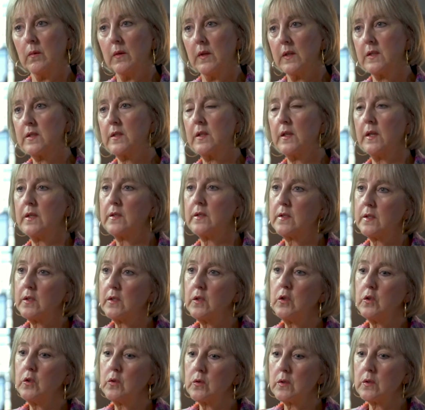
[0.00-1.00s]
It's the, it's the
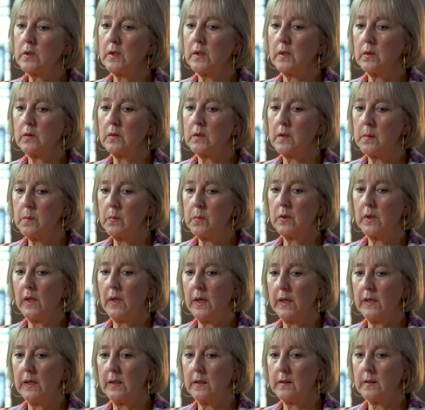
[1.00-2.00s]
usual
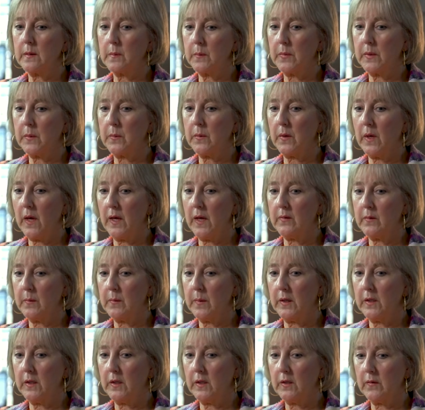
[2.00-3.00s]
complaint that people have
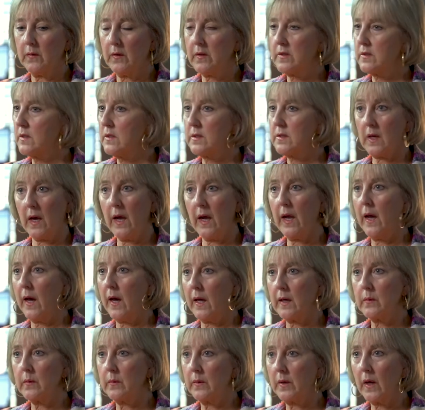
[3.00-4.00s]
about universities. I
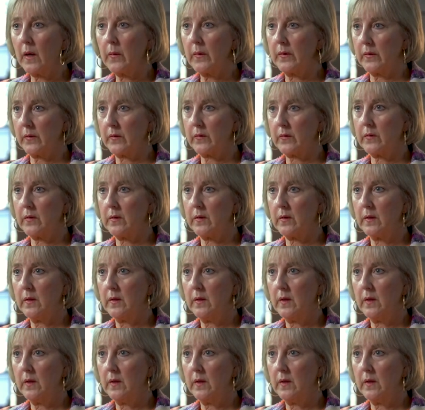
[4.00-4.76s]
had it when I went to school.